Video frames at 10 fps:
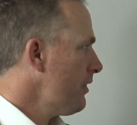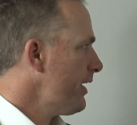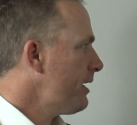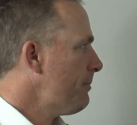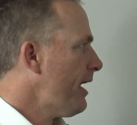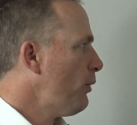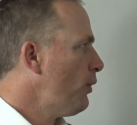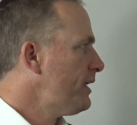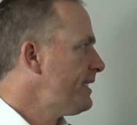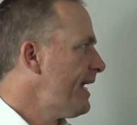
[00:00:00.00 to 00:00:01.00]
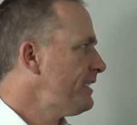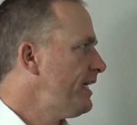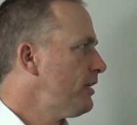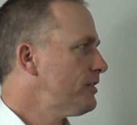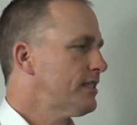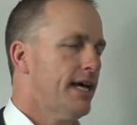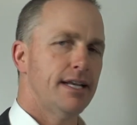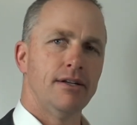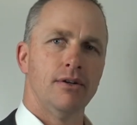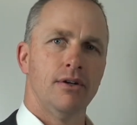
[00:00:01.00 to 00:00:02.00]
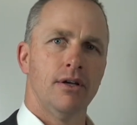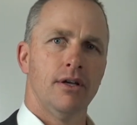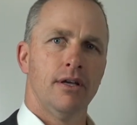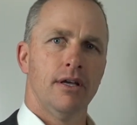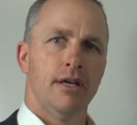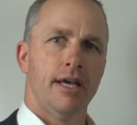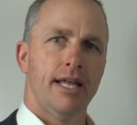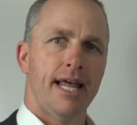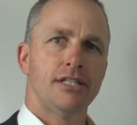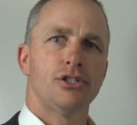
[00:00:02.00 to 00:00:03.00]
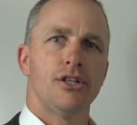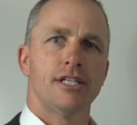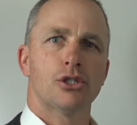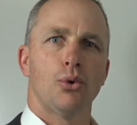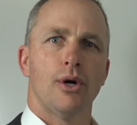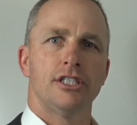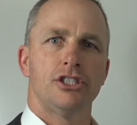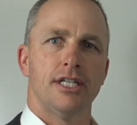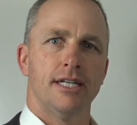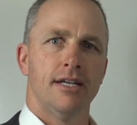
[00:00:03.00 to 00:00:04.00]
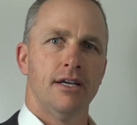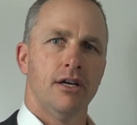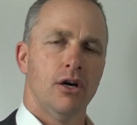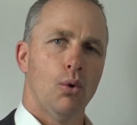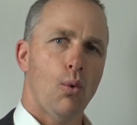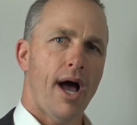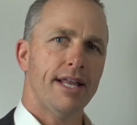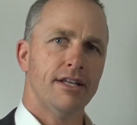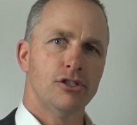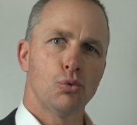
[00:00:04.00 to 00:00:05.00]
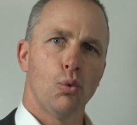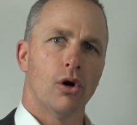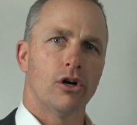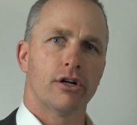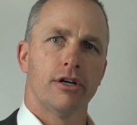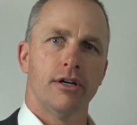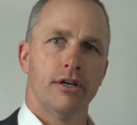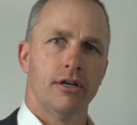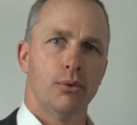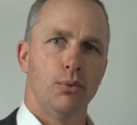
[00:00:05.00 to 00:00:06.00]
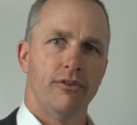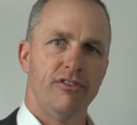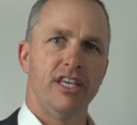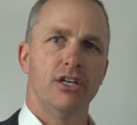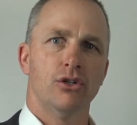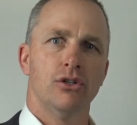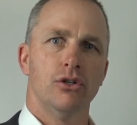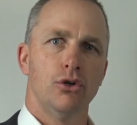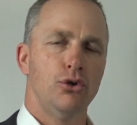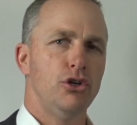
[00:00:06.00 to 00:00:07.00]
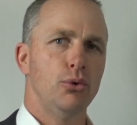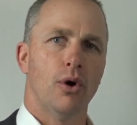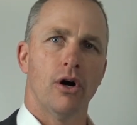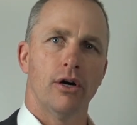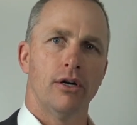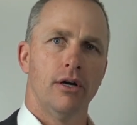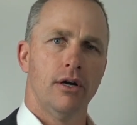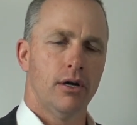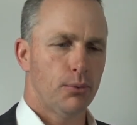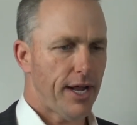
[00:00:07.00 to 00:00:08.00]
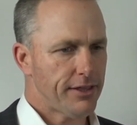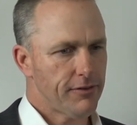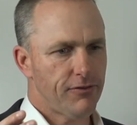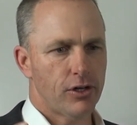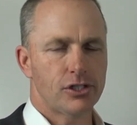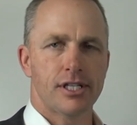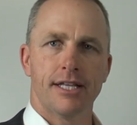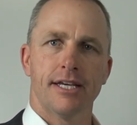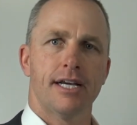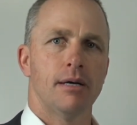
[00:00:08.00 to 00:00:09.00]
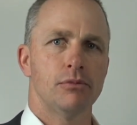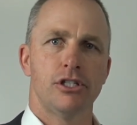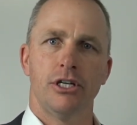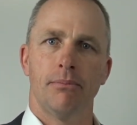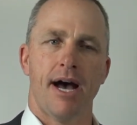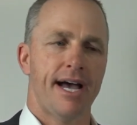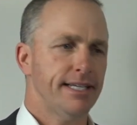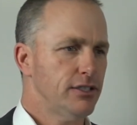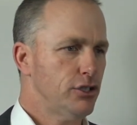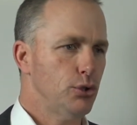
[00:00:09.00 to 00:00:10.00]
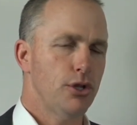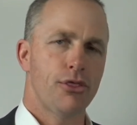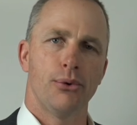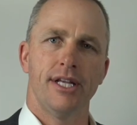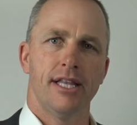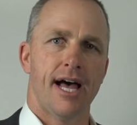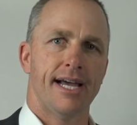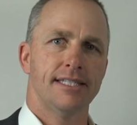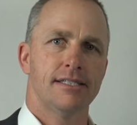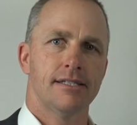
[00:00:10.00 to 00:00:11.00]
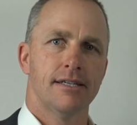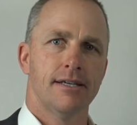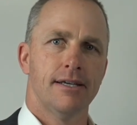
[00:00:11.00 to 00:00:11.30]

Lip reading: think about what Danielle said and answer this question. Why does work reveal who you are? Write the first thing that comes to your mind, 2 to 3 lines,